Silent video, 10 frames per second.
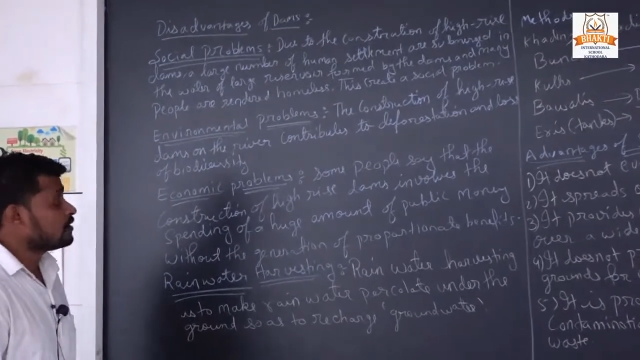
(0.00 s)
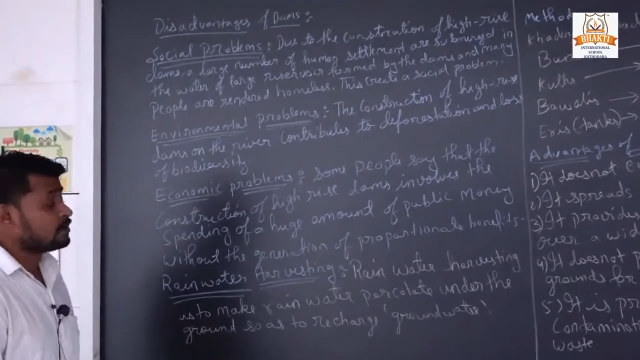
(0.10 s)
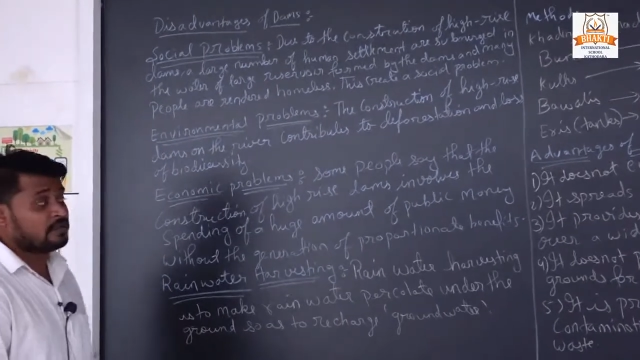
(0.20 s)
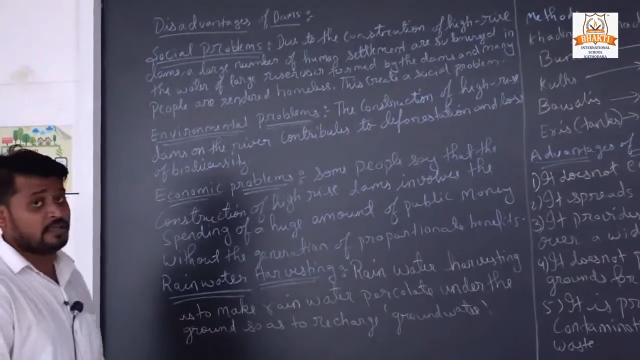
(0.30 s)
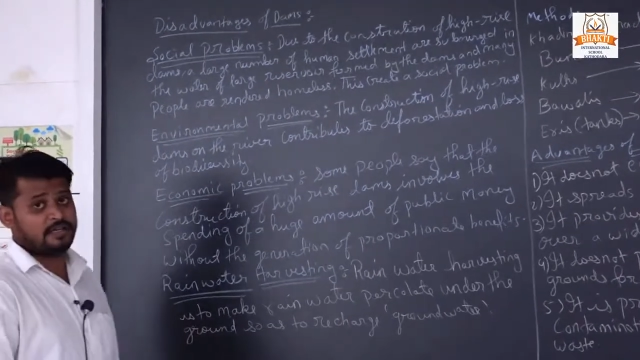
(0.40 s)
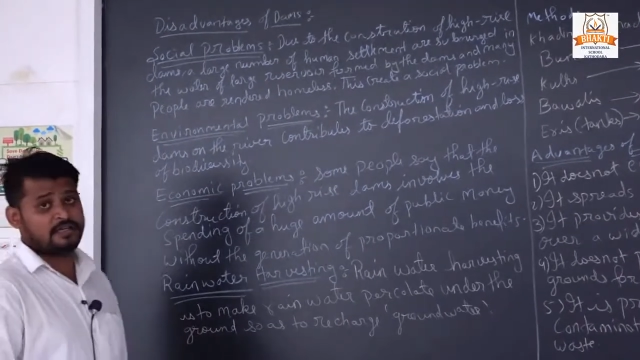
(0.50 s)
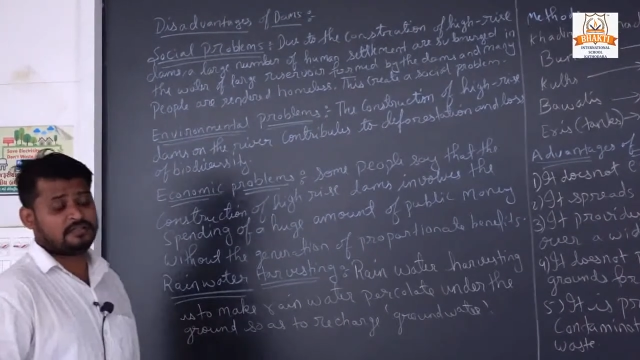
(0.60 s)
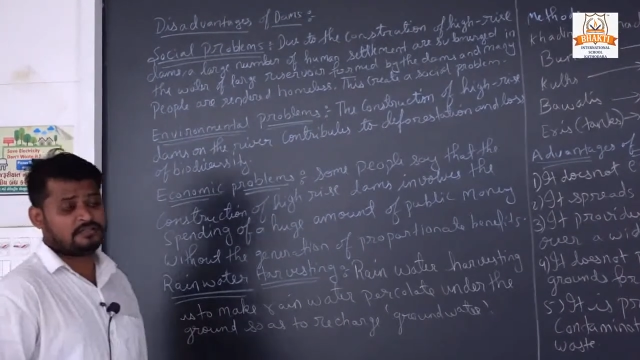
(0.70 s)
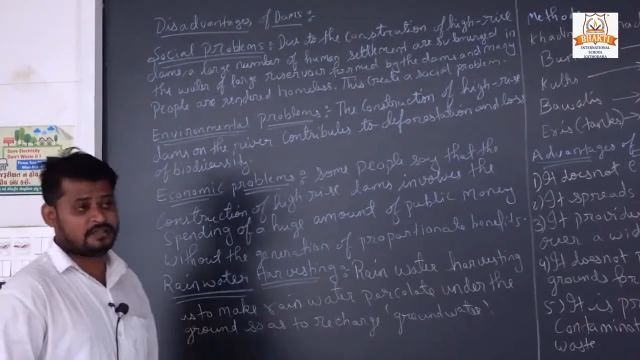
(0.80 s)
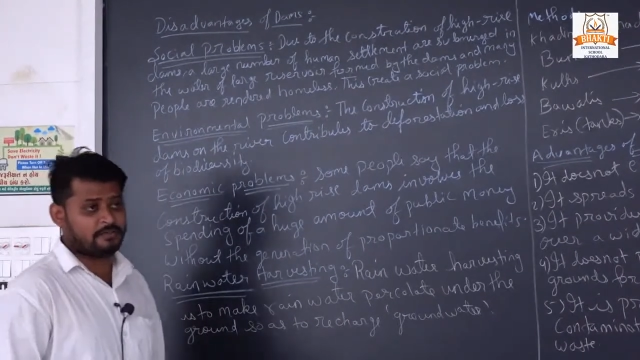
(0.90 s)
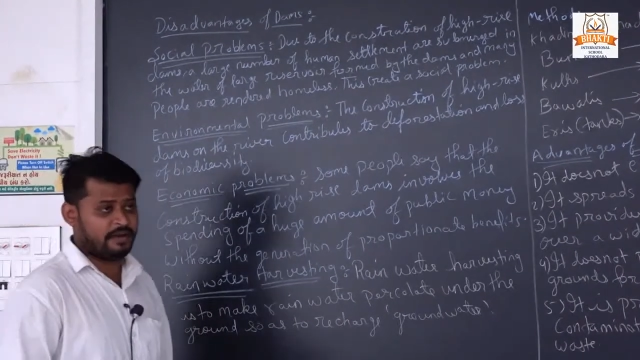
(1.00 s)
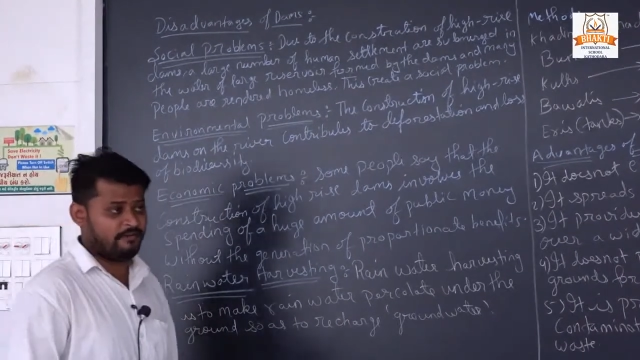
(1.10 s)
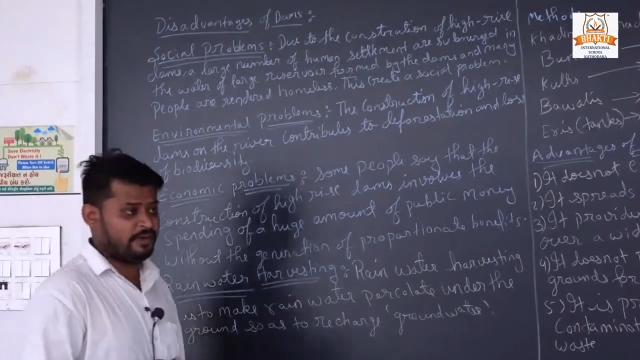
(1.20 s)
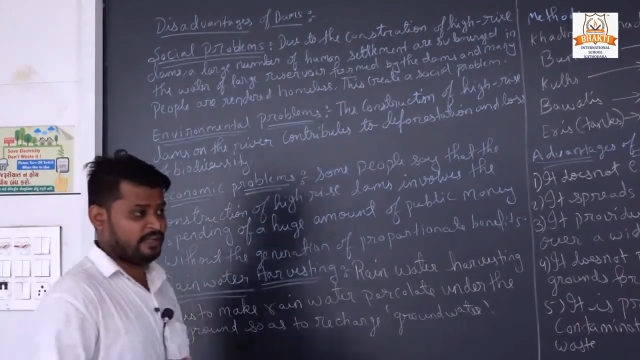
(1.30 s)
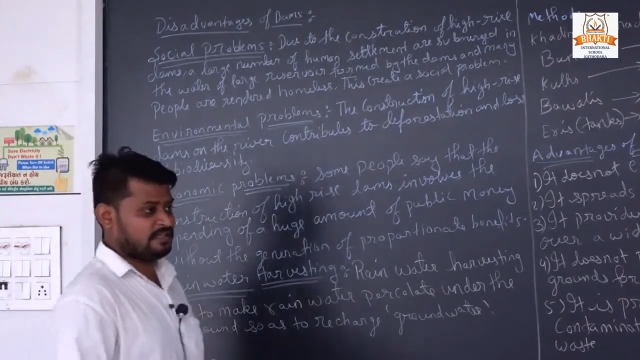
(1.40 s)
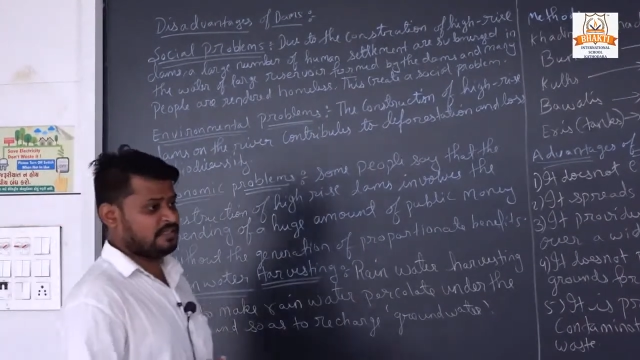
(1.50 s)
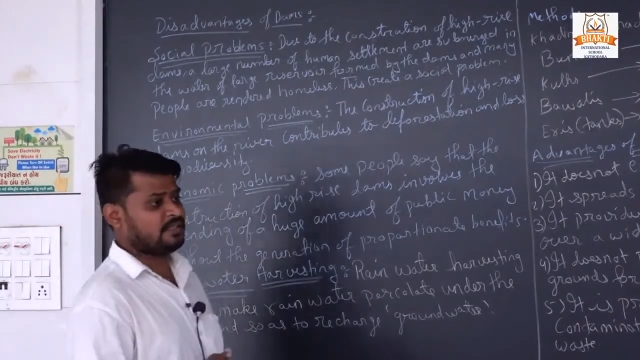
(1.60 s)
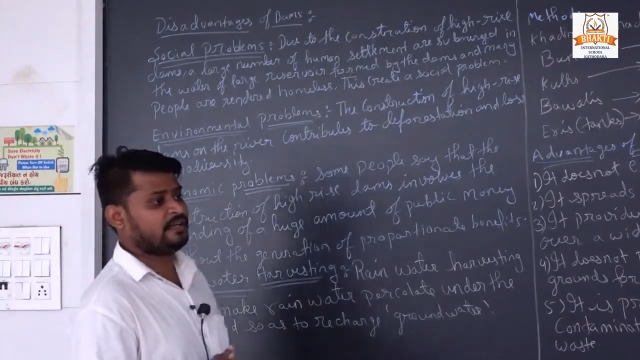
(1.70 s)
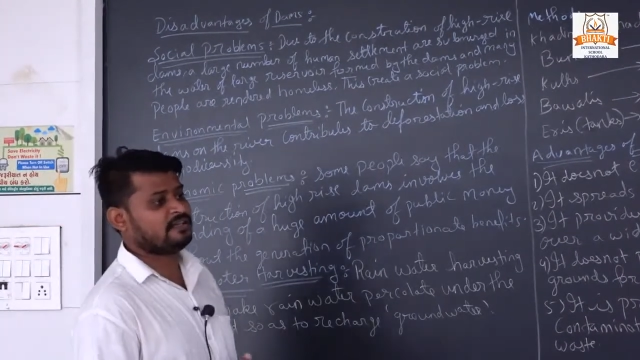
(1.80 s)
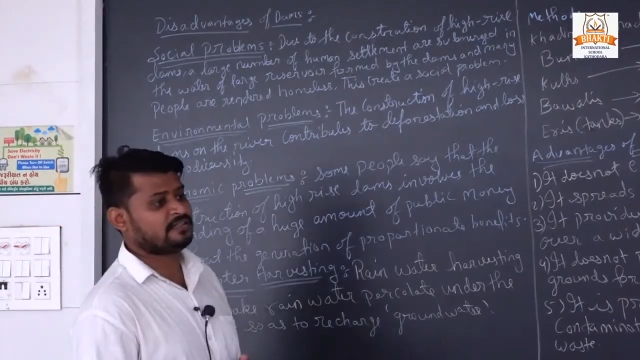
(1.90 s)
There are some advantages
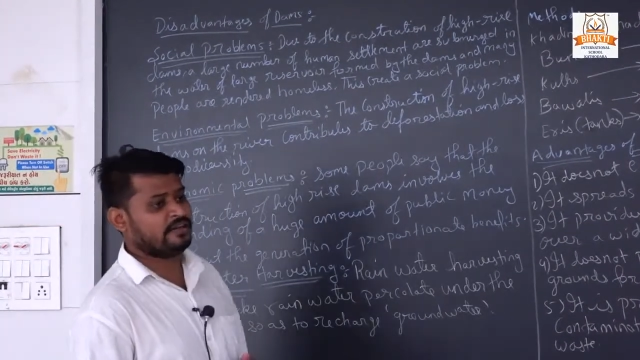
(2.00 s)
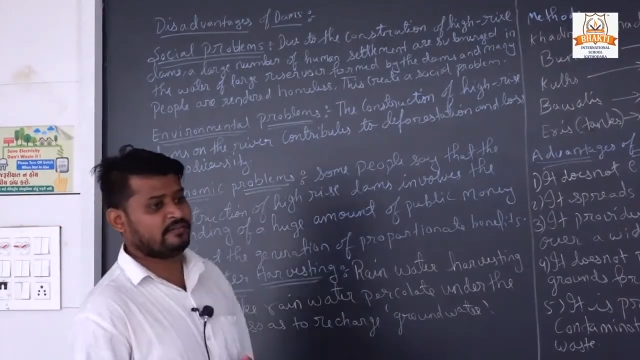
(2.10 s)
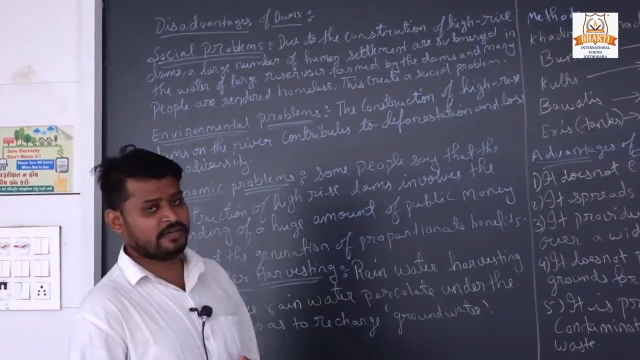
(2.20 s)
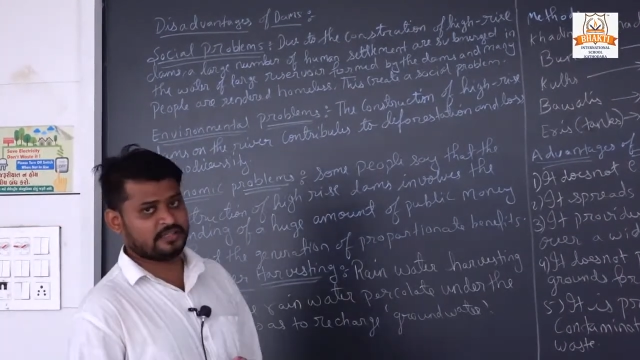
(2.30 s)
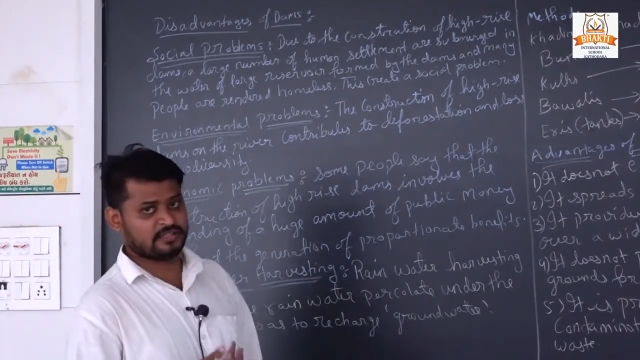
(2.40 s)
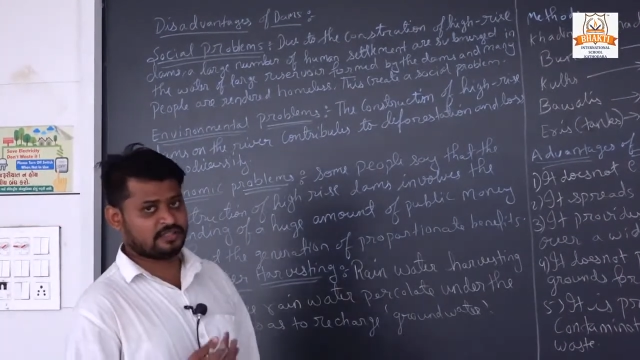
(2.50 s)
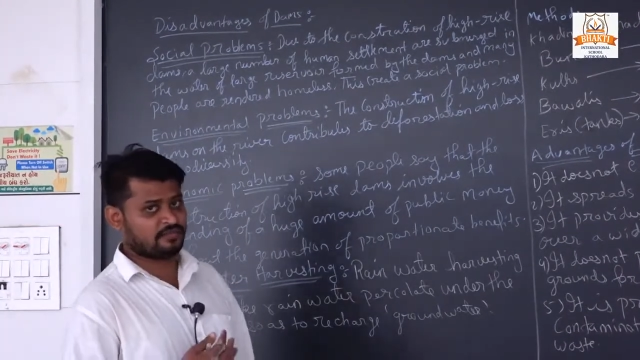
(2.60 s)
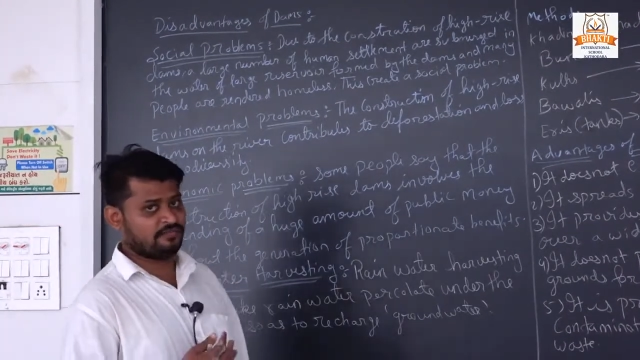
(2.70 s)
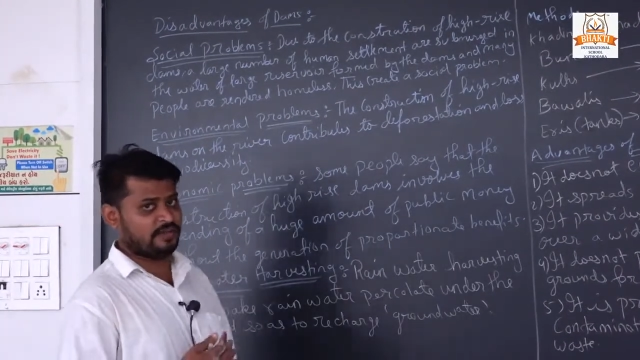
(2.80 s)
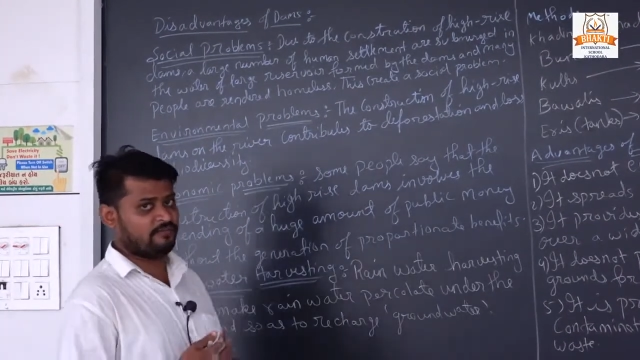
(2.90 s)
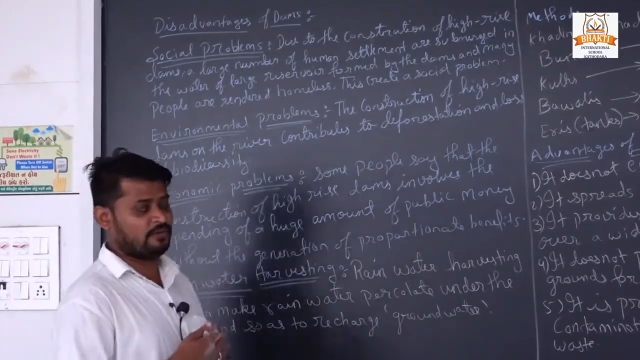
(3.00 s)
and disadvantages of dam.